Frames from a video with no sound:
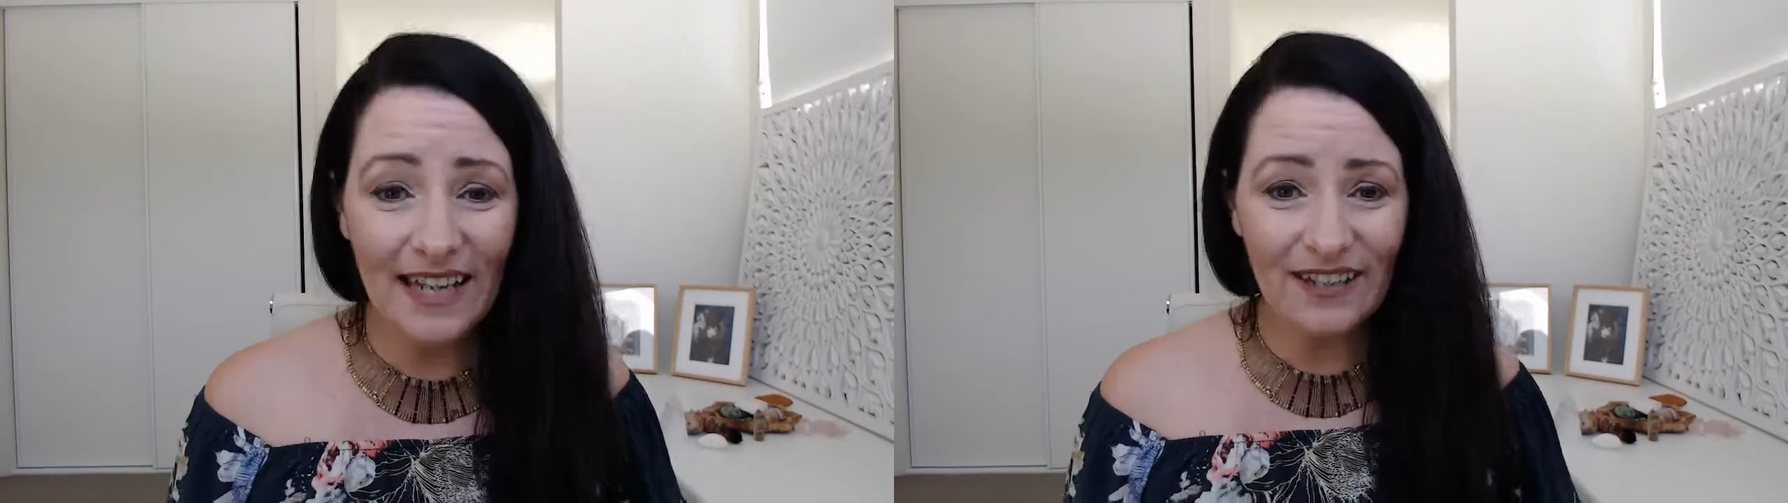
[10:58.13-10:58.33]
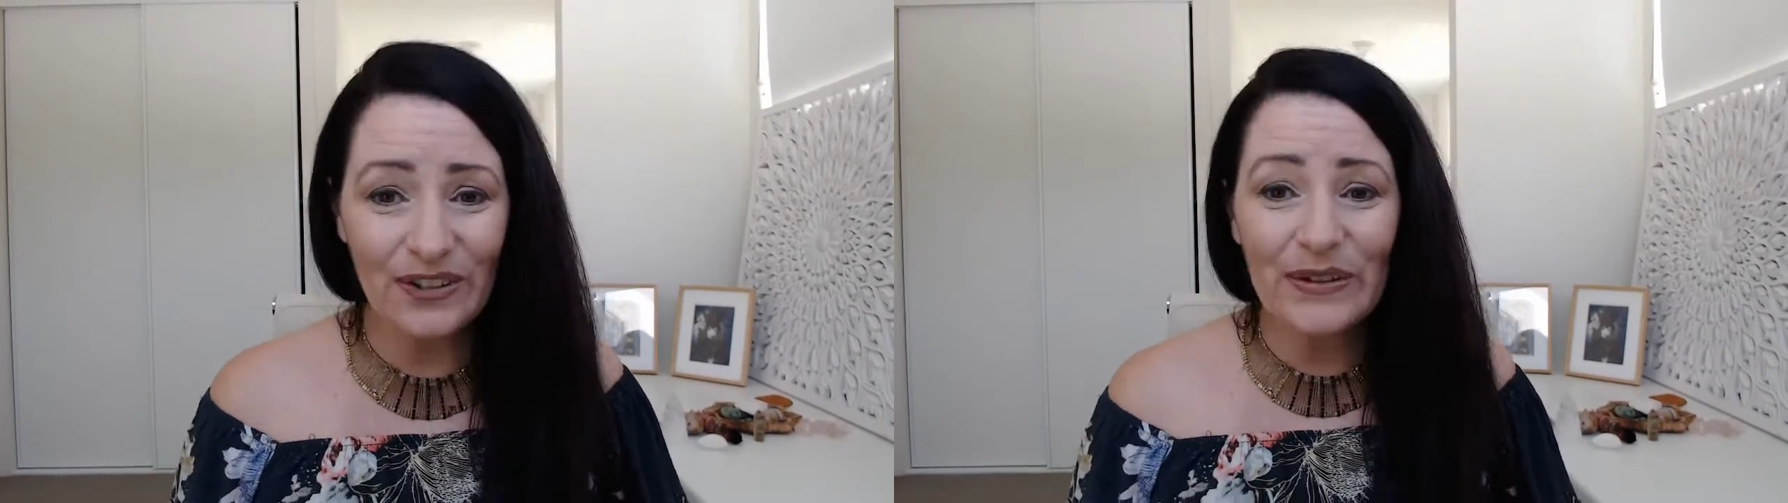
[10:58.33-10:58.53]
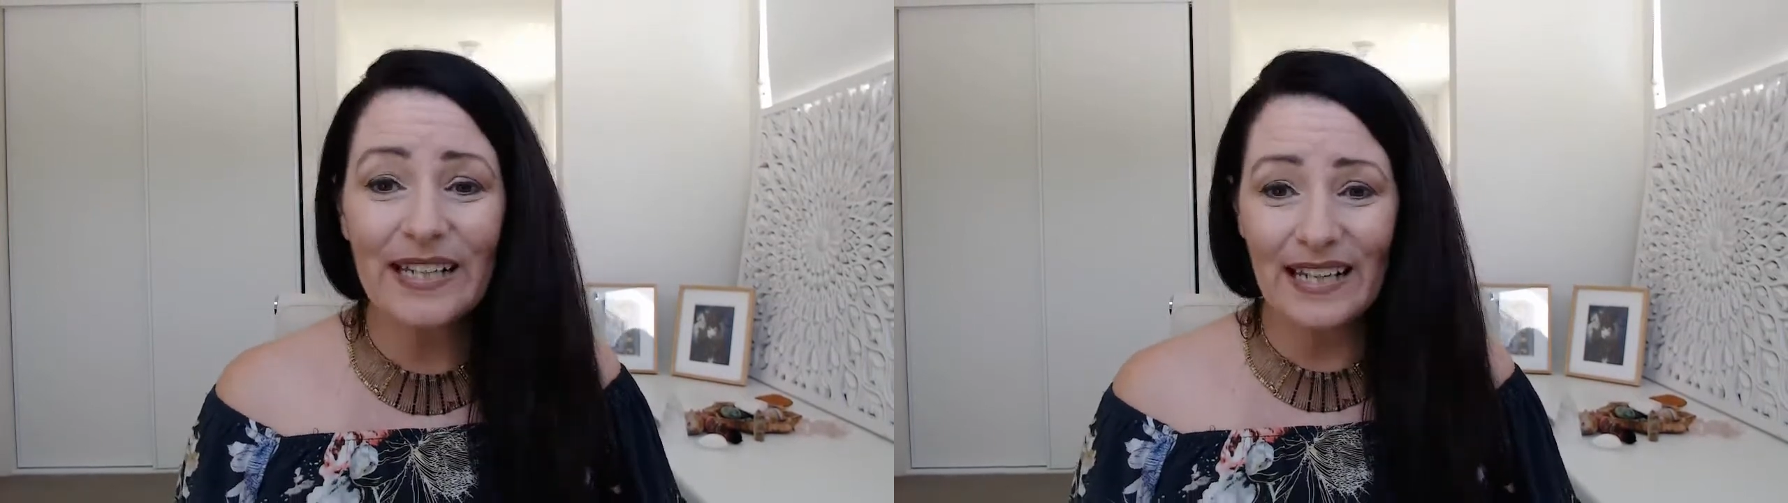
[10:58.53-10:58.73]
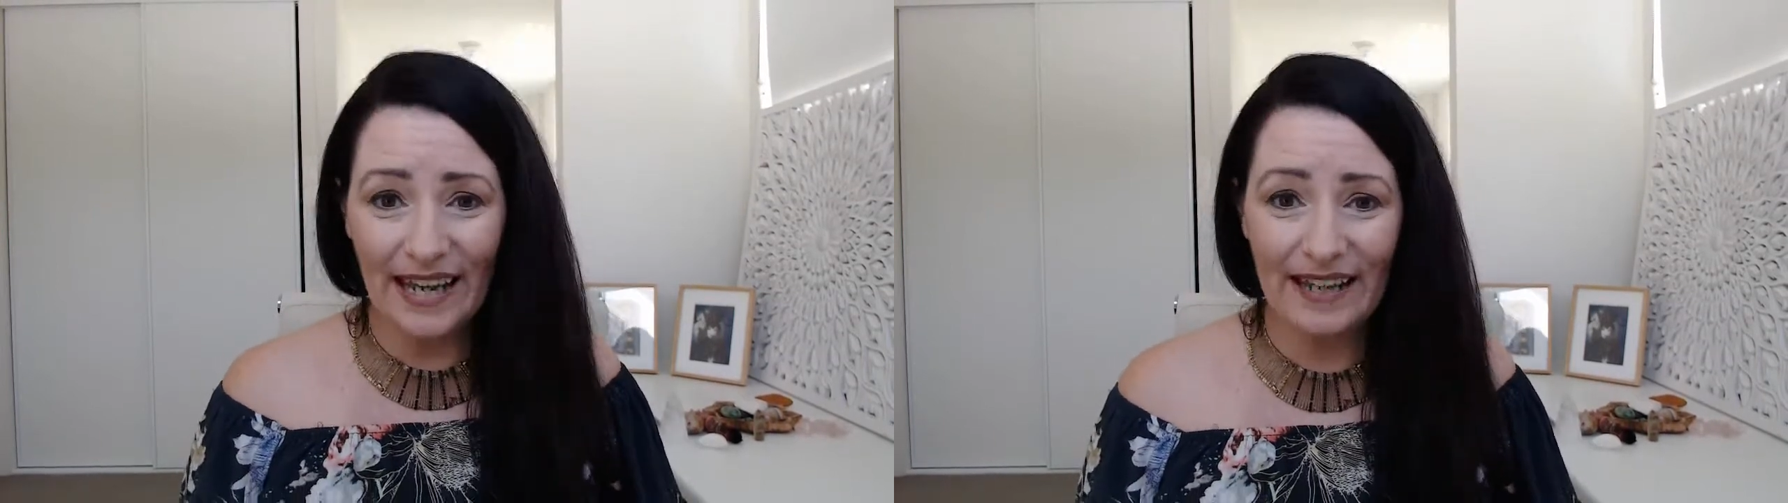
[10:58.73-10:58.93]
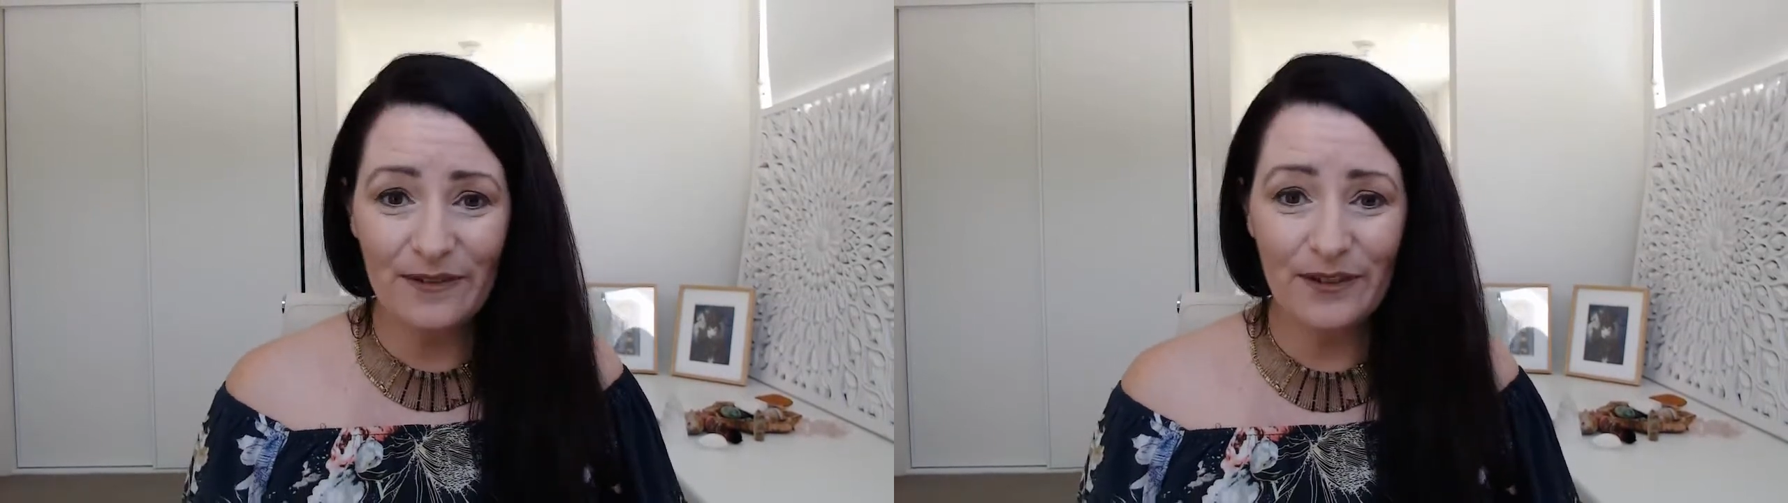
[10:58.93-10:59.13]
that you can
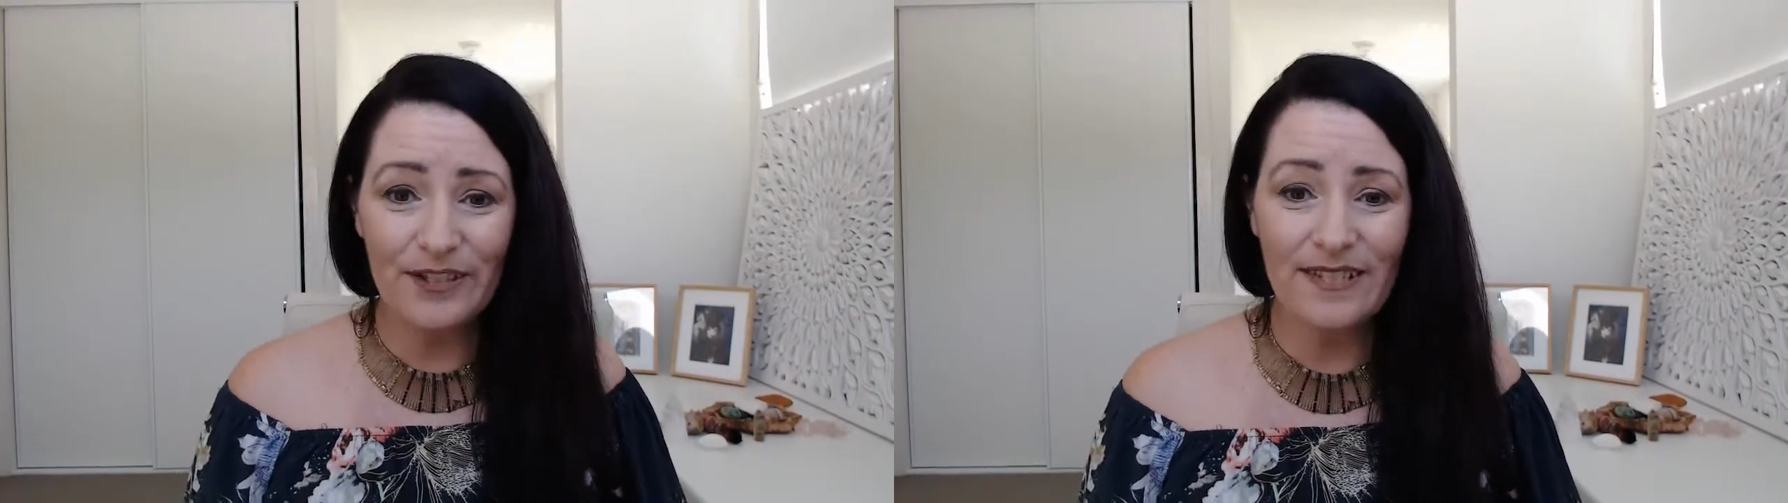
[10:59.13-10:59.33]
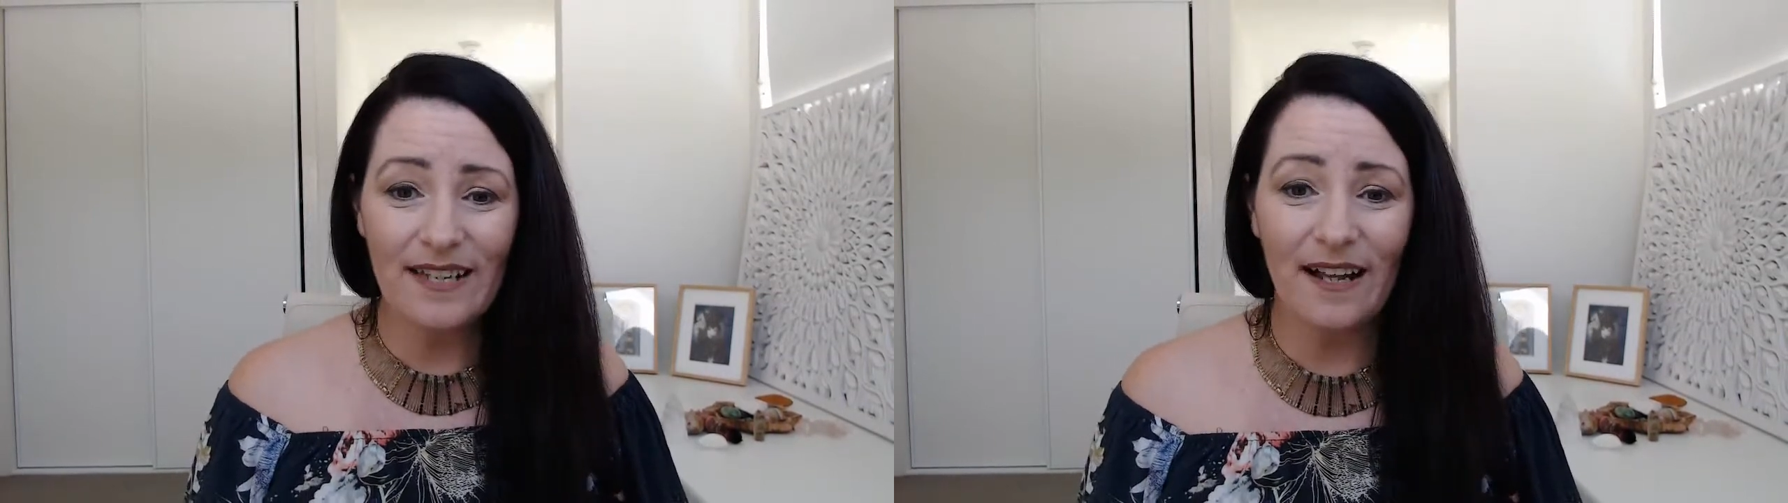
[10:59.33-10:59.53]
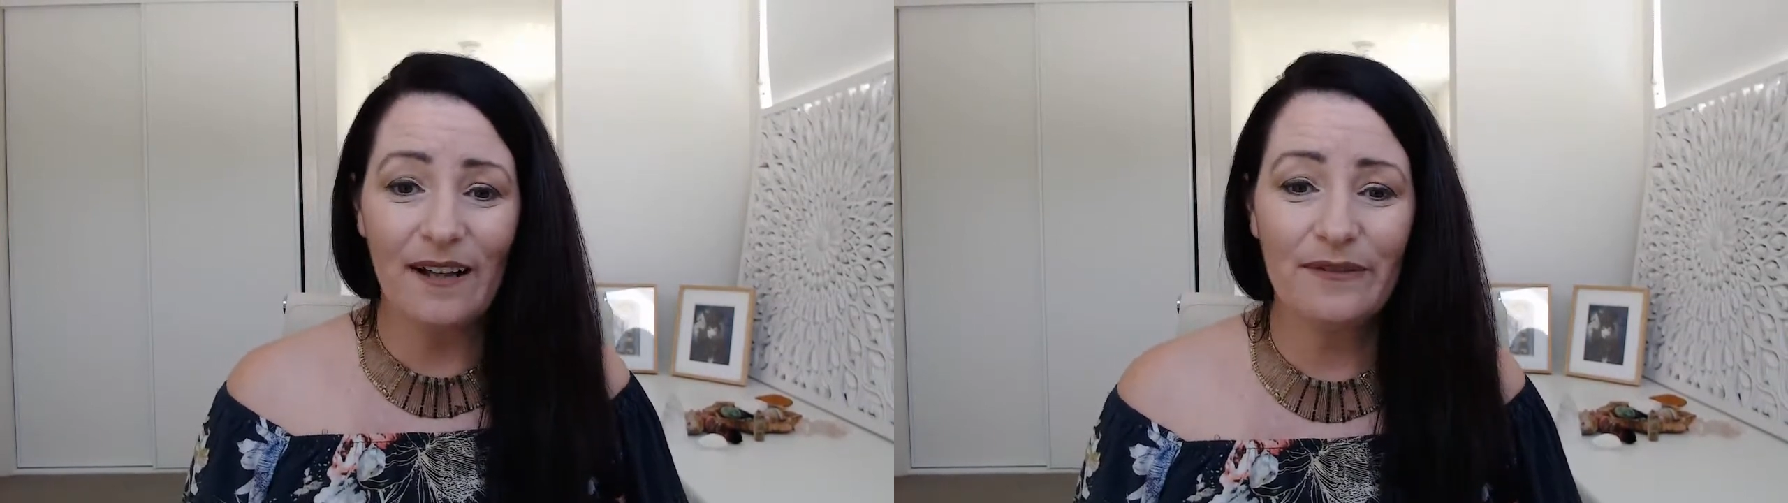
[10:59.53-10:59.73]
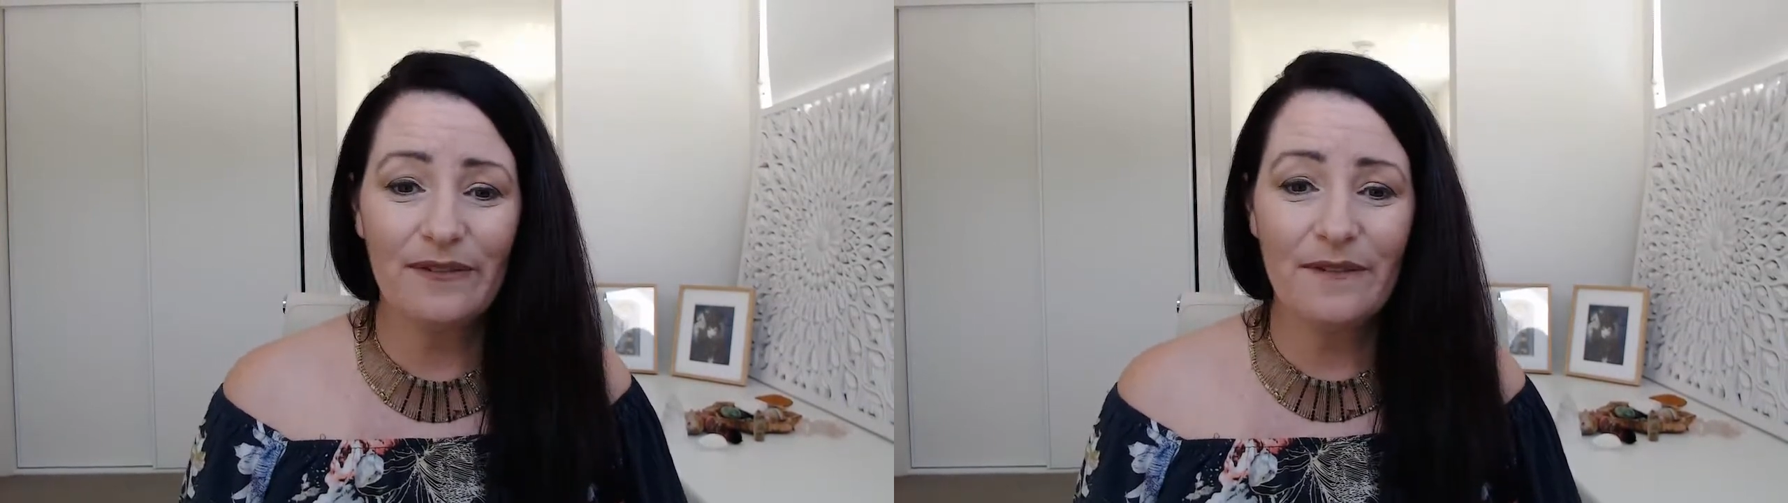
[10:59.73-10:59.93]
get for yourself.